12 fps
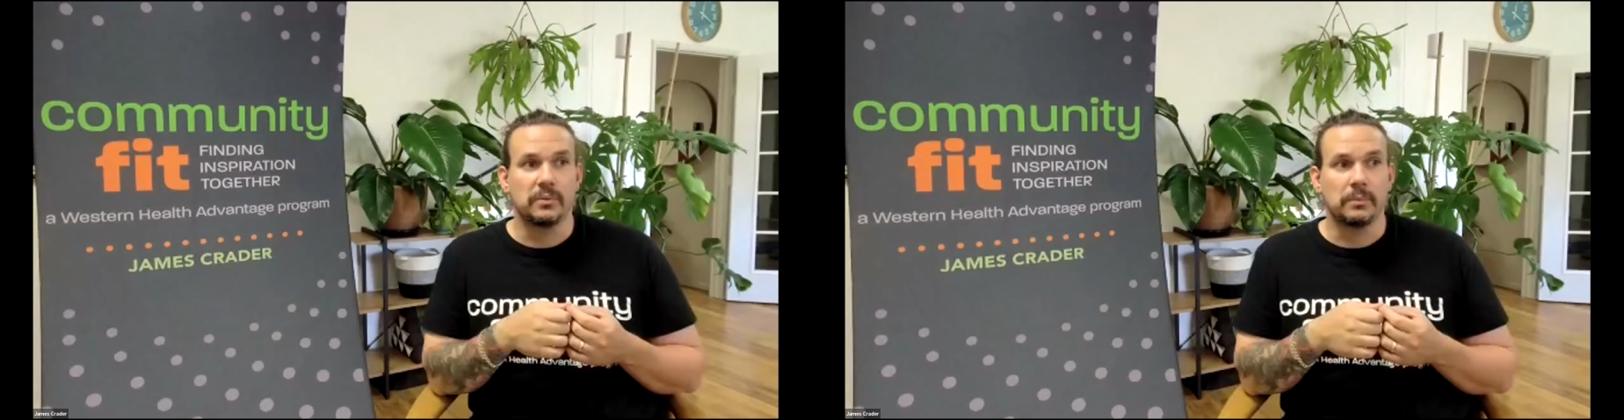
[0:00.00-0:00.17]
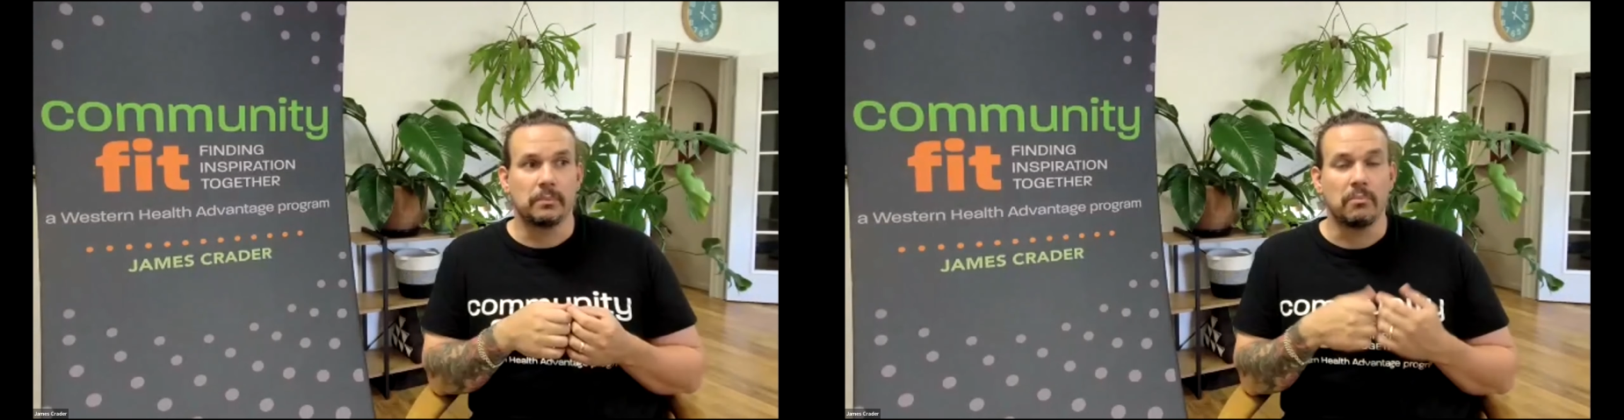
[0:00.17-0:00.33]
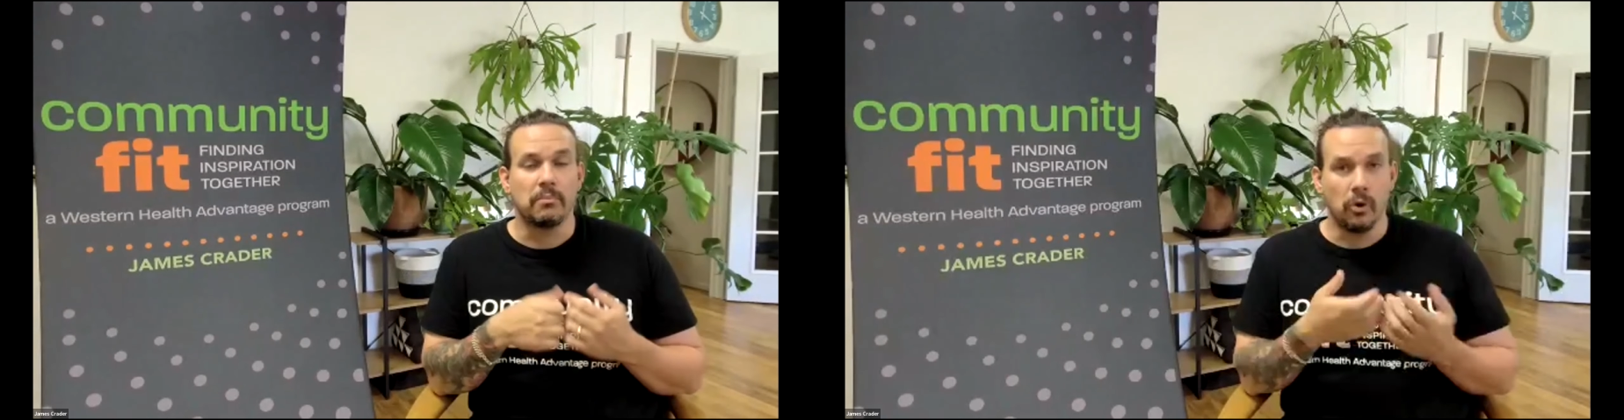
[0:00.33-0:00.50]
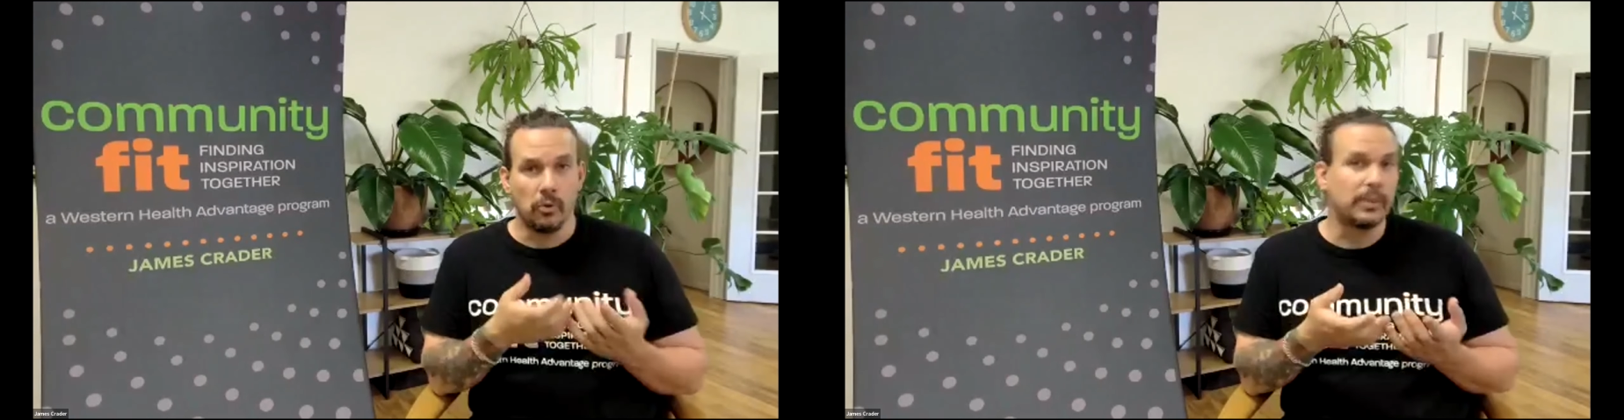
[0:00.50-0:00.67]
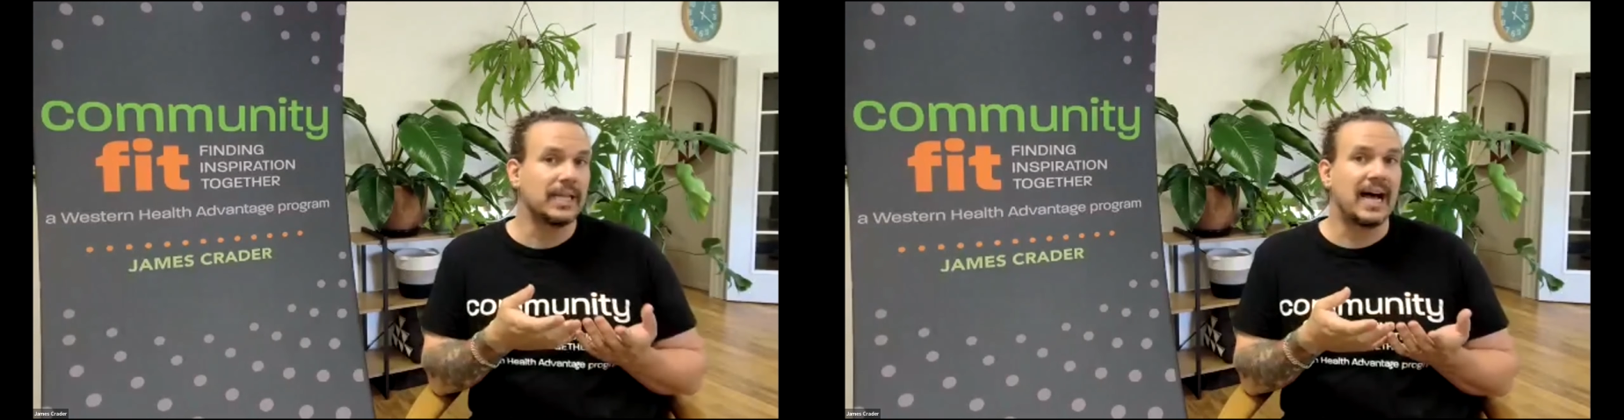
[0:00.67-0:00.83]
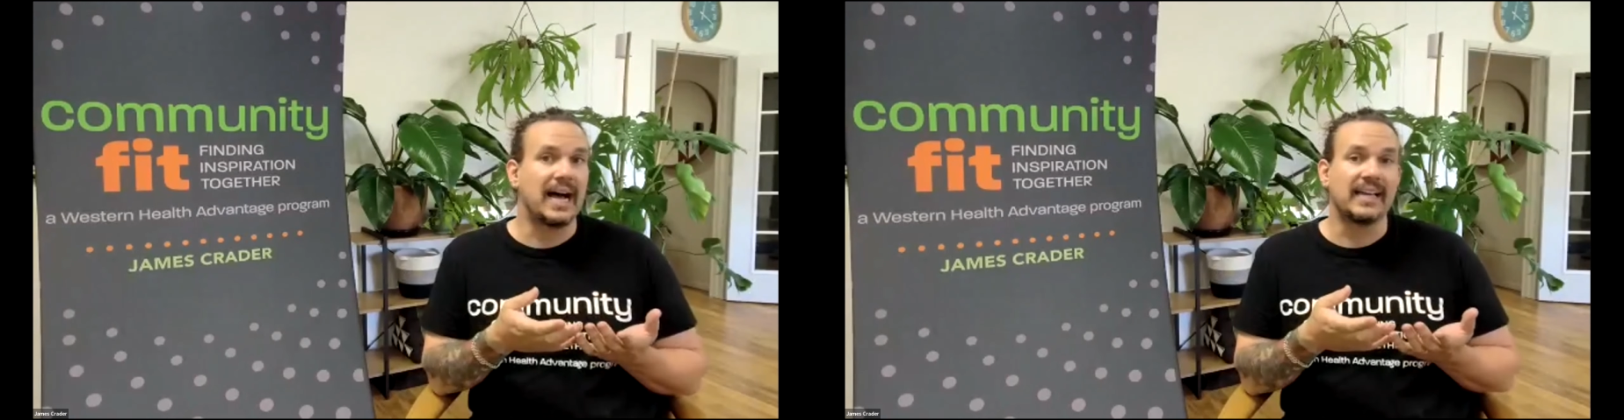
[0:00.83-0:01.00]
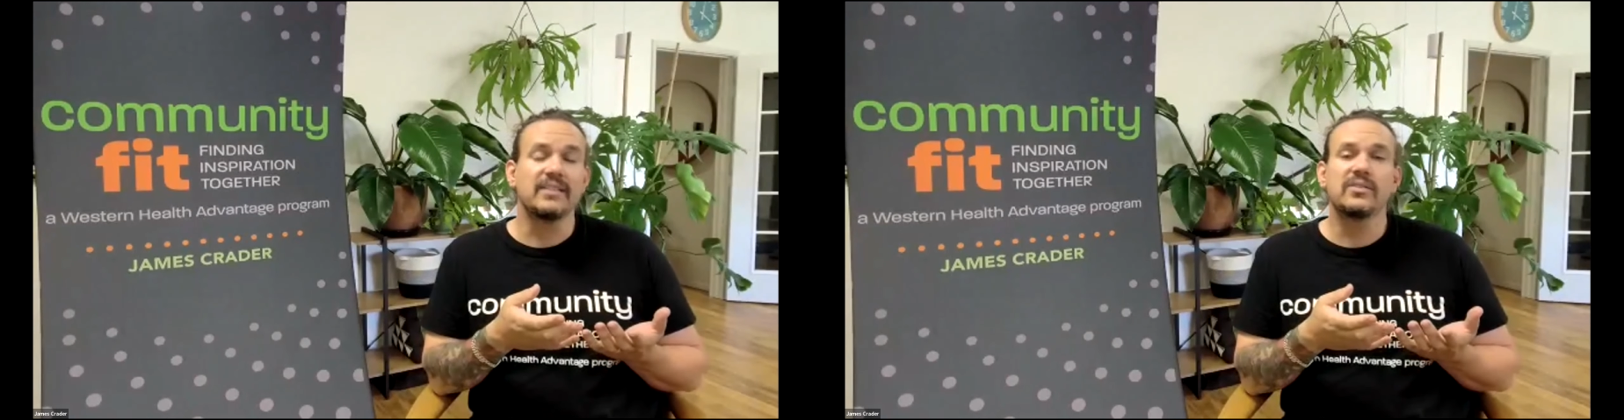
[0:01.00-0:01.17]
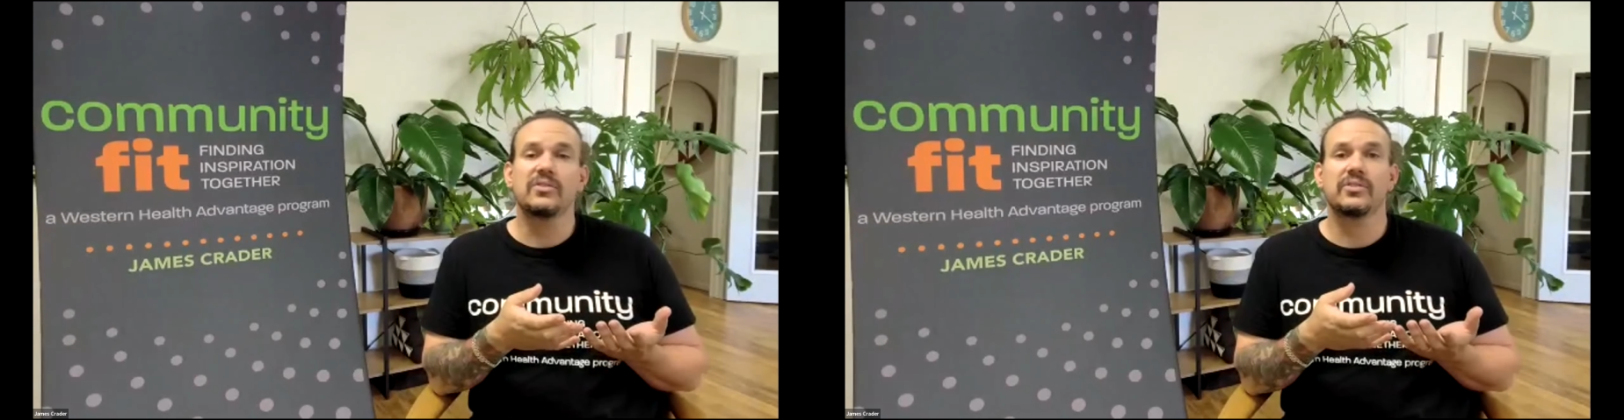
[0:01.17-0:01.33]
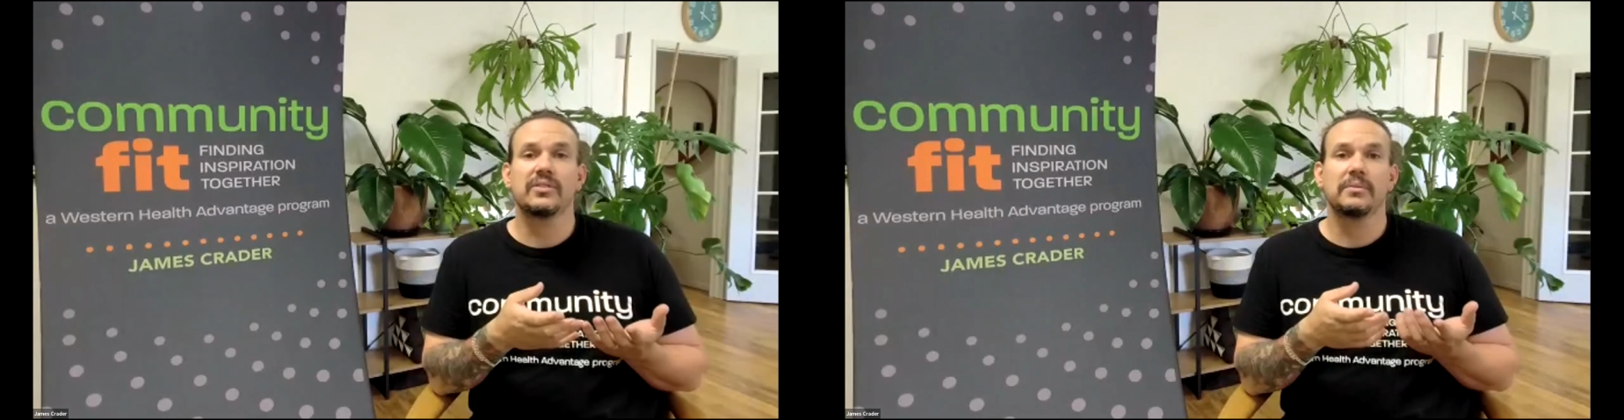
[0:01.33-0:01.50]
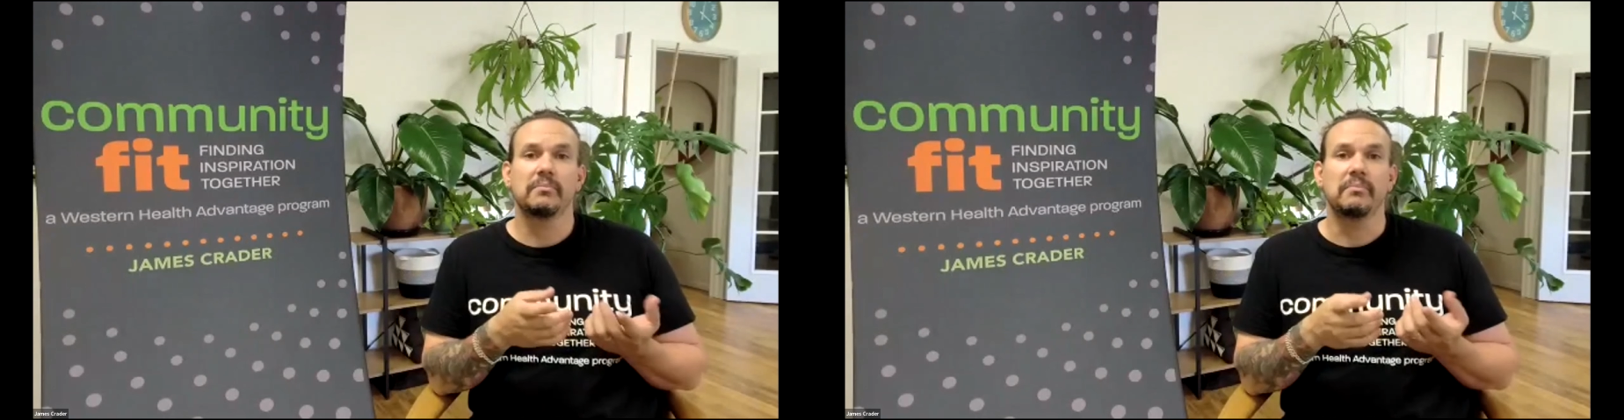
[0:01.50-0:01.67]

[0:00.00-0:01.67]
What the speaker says: mobilize,